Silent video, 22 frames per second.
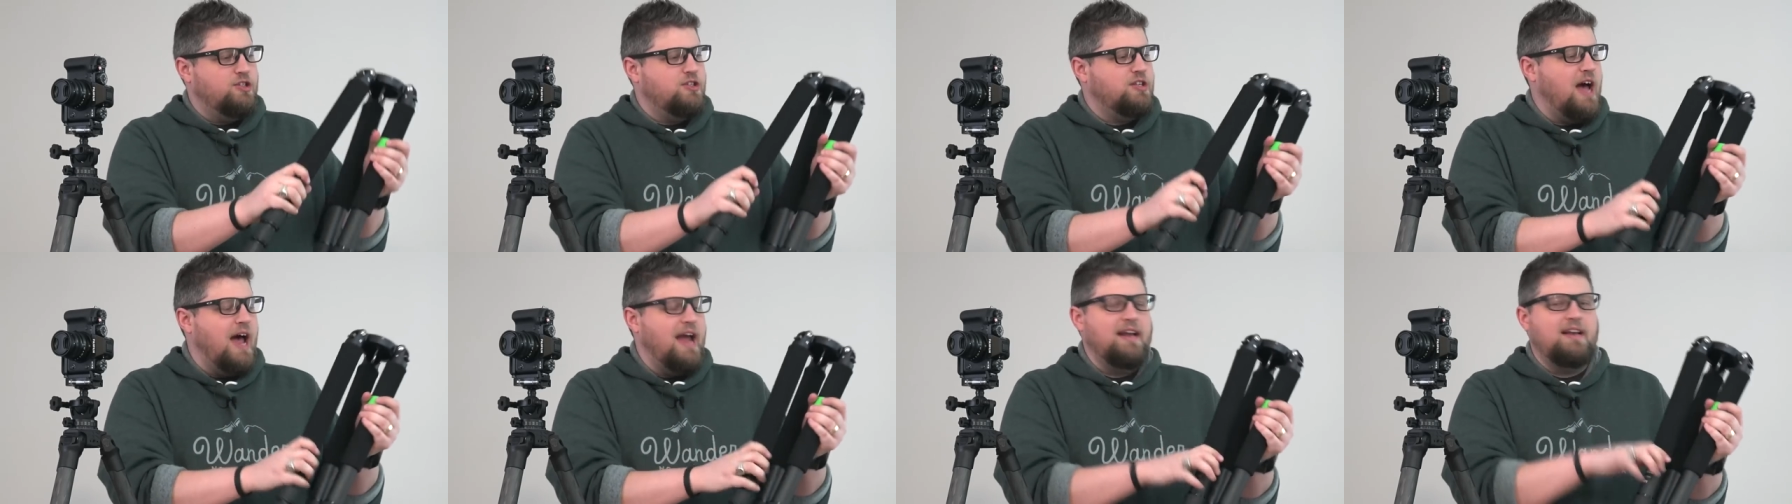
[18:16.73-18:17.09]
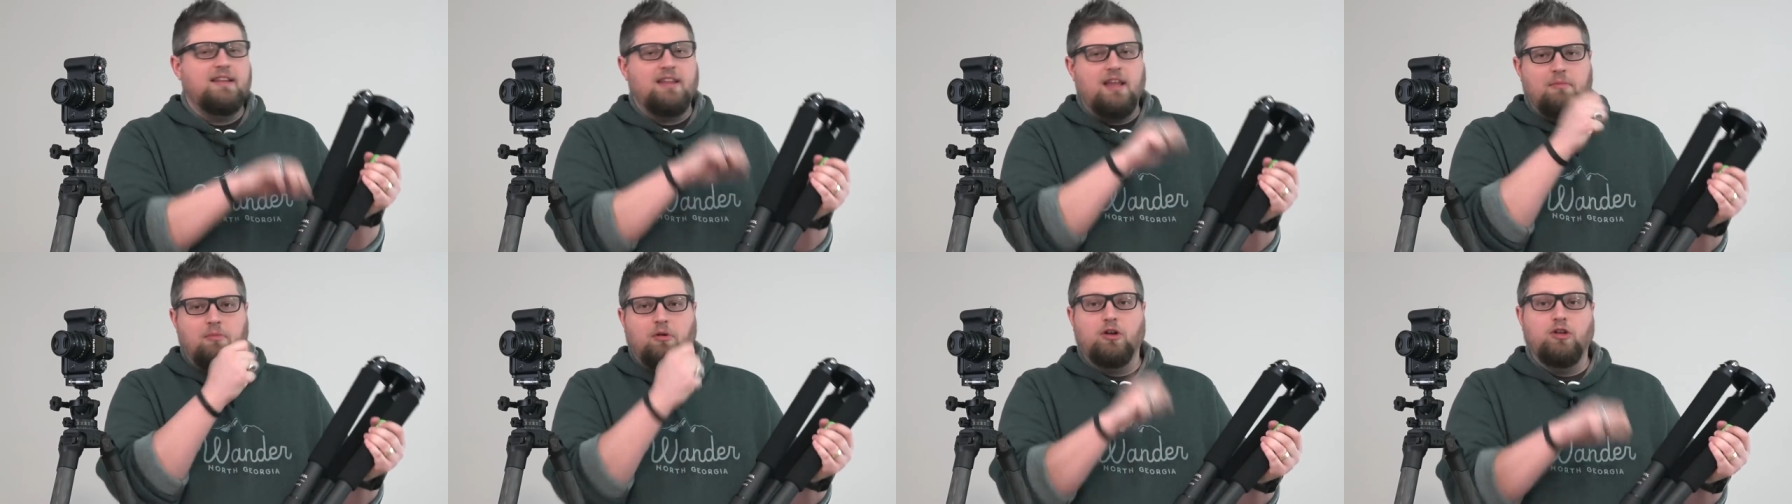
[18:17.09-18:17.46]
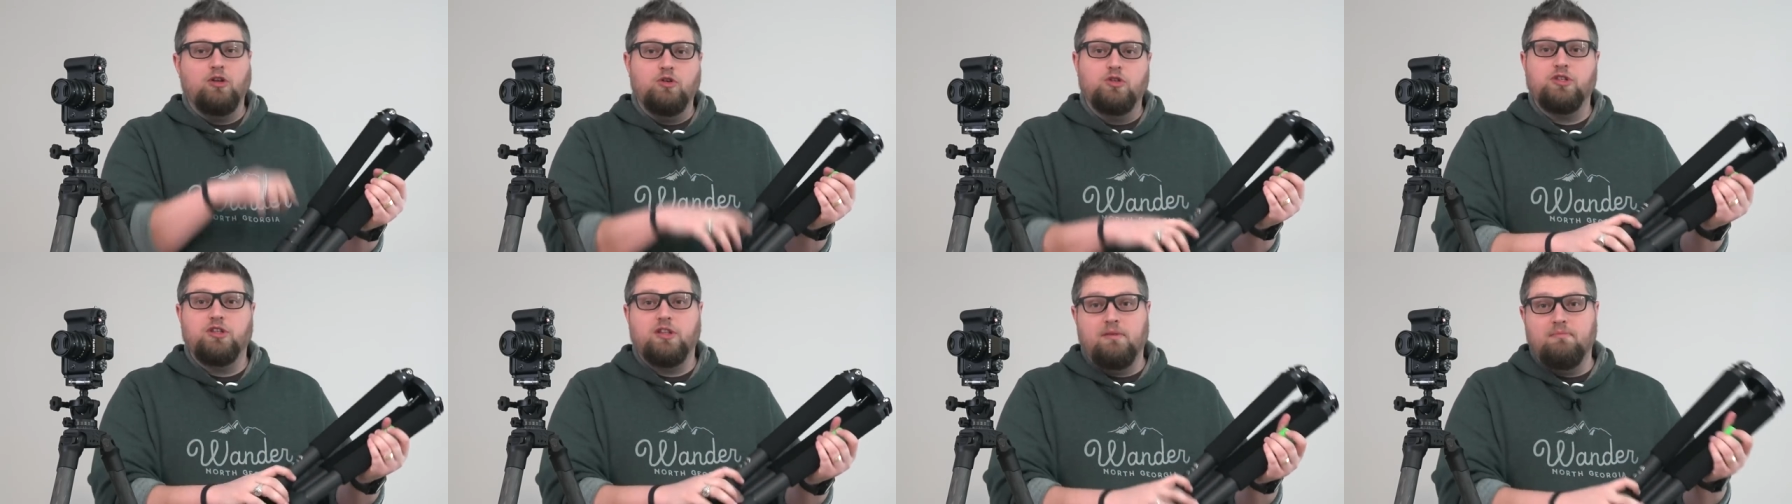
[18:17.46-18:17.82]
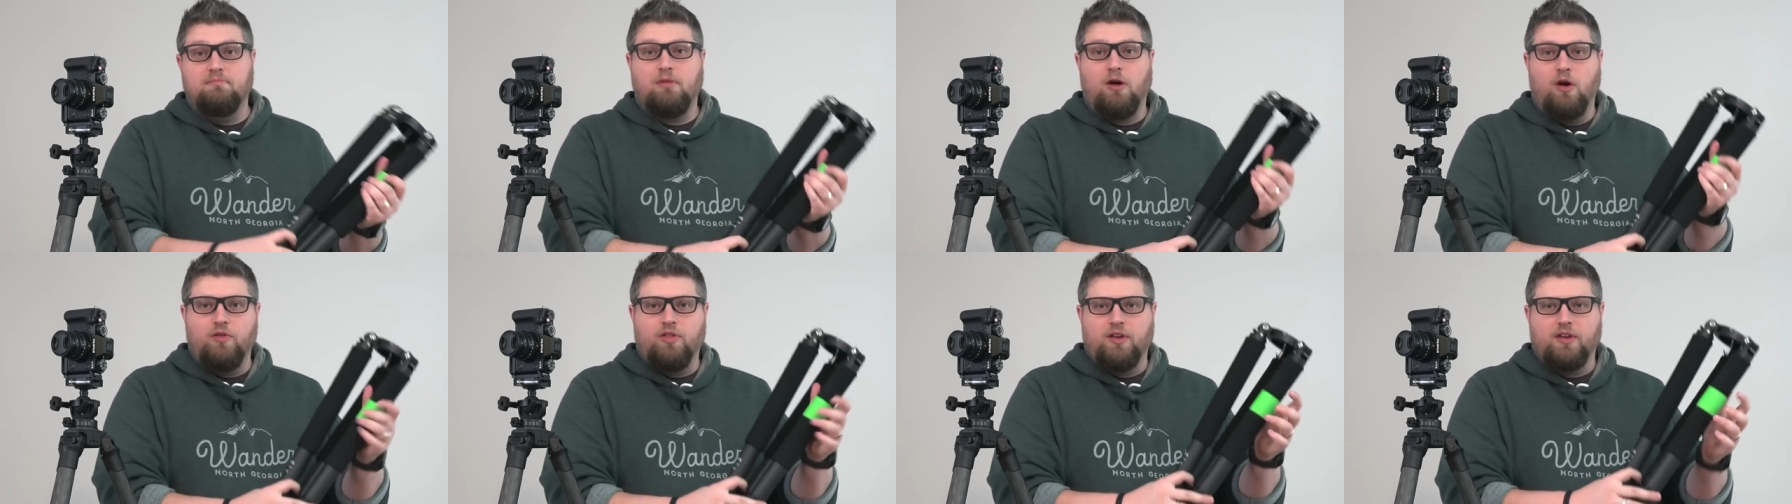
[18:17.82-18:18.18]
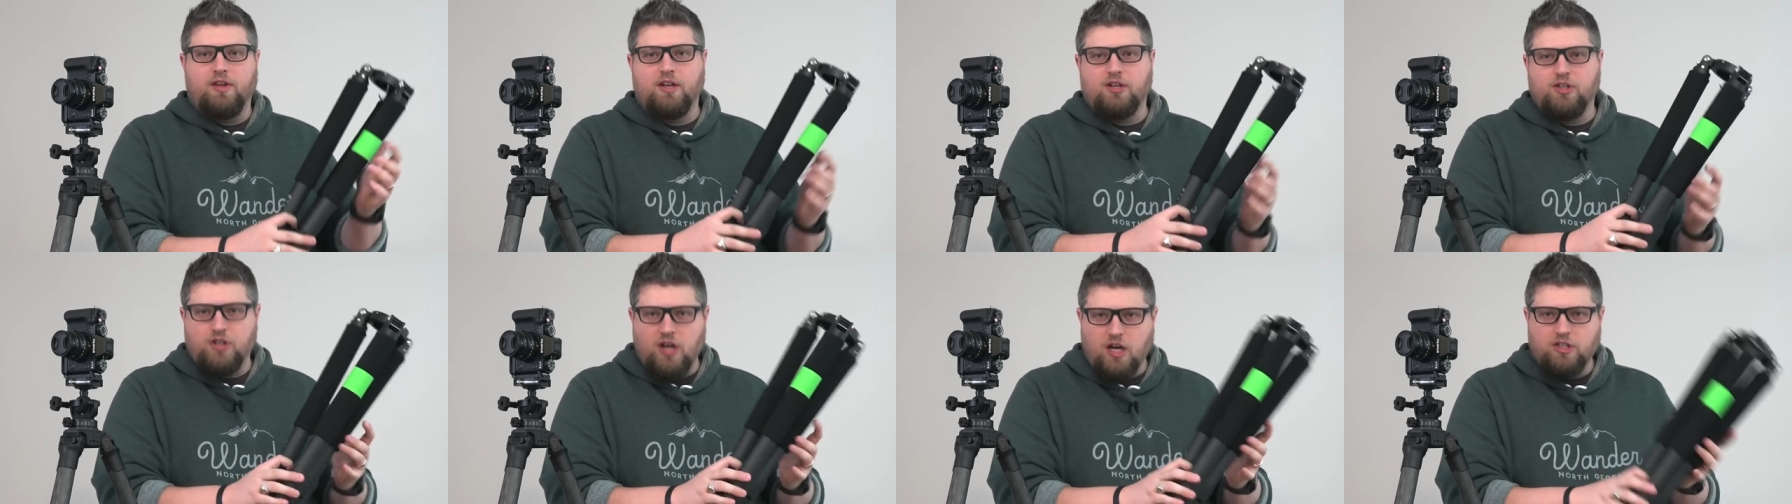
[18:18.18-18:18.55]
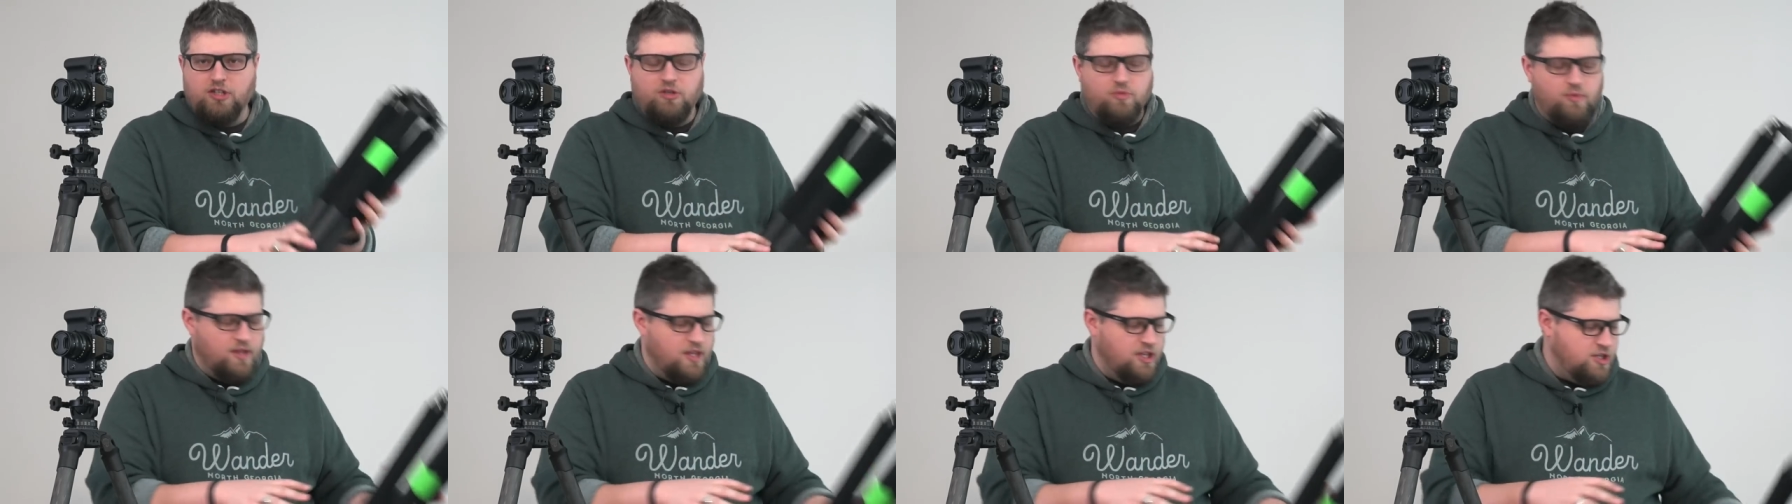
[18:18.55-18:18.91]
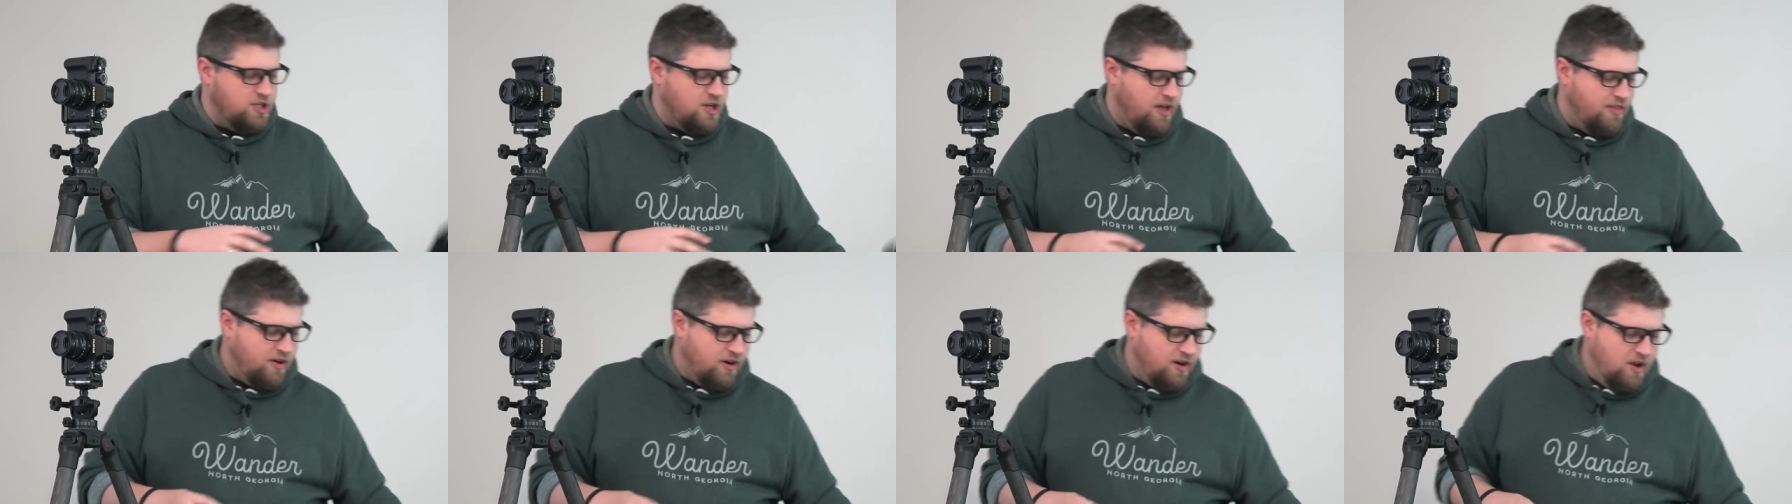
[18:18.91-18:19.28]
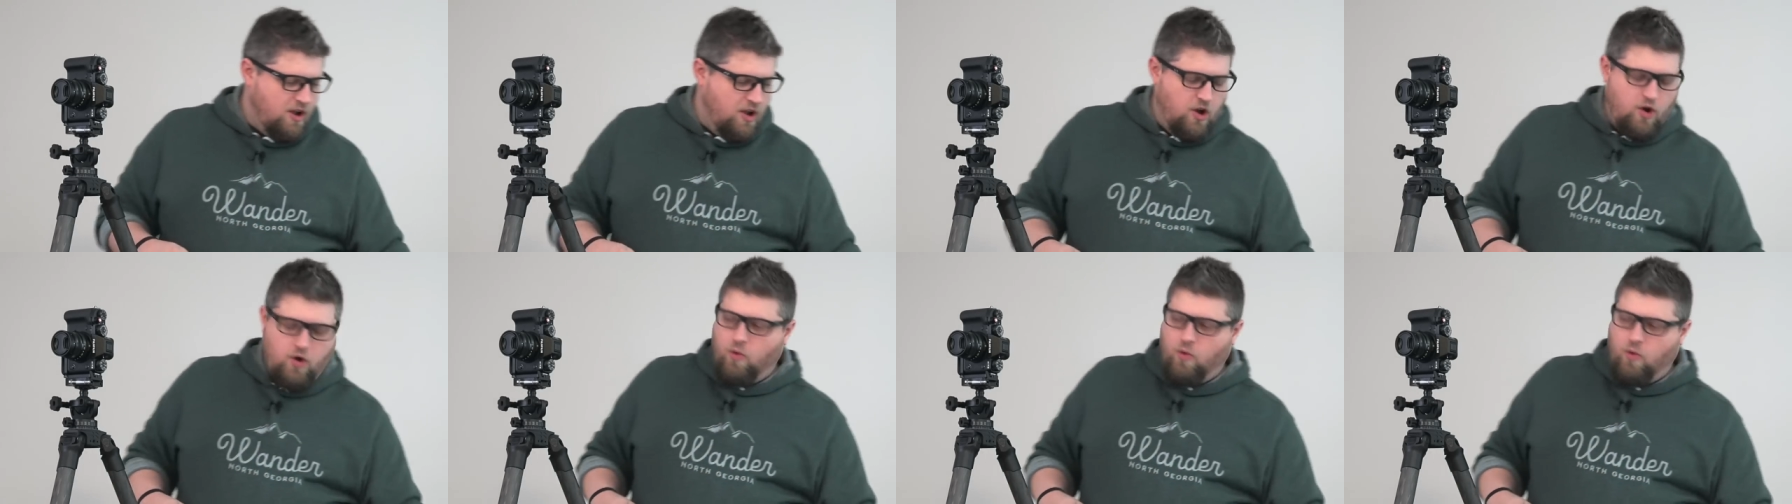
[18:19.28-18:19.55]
tighten them or loosen them both in conjunction with each other.